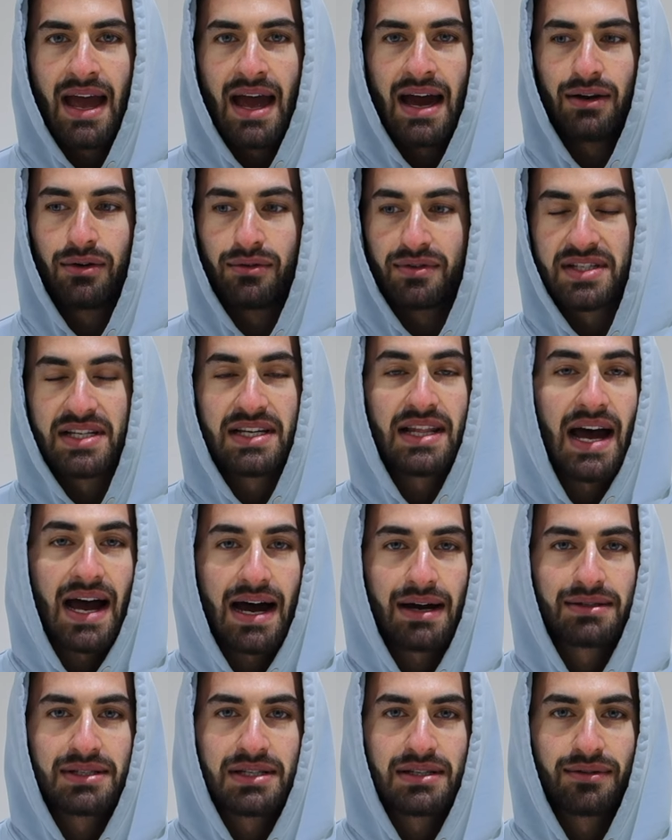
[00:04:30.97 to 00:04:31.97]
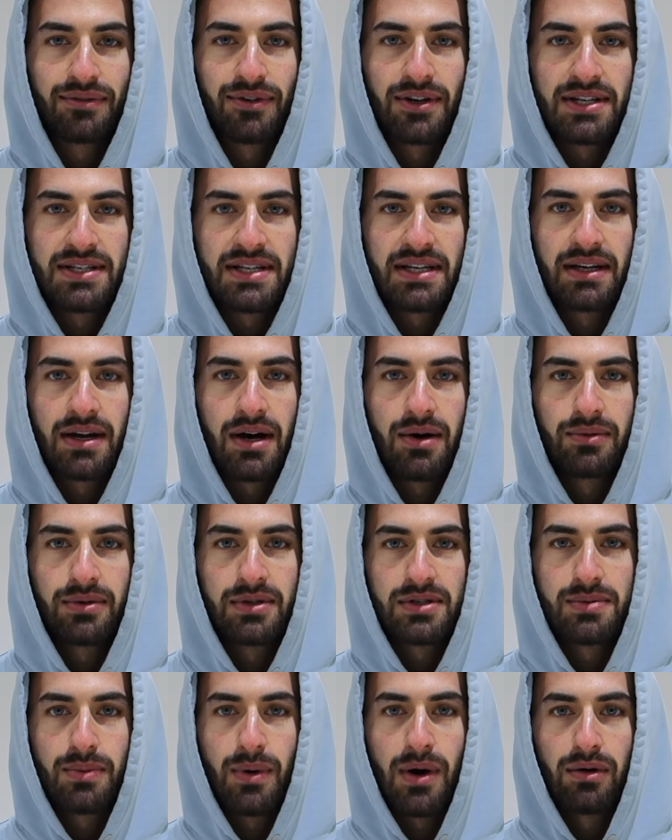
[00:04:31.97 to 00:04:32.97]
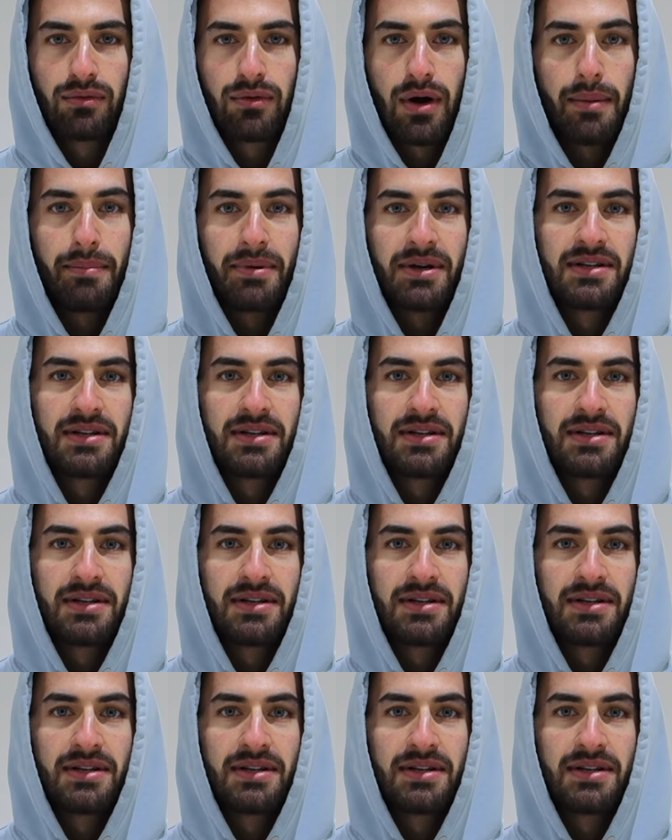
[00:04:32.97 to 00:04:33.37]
And obviously the house is freezing cold as well, right?